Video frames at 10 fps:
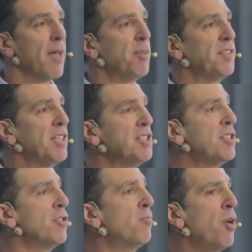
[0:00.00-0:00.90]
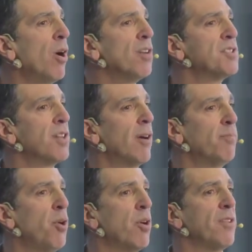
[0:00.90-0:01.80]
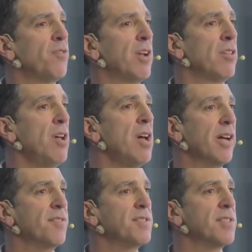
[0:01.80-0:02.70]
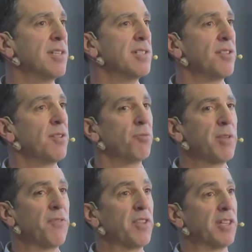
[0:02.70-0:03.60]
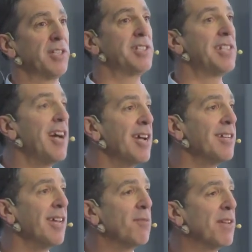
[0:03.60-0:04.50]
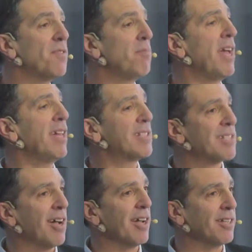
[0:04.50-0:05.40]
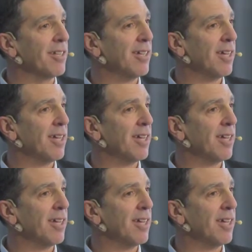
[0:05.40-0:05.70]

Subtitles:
But these two parts are part of their lives. So that we have the good side and we have the bad side.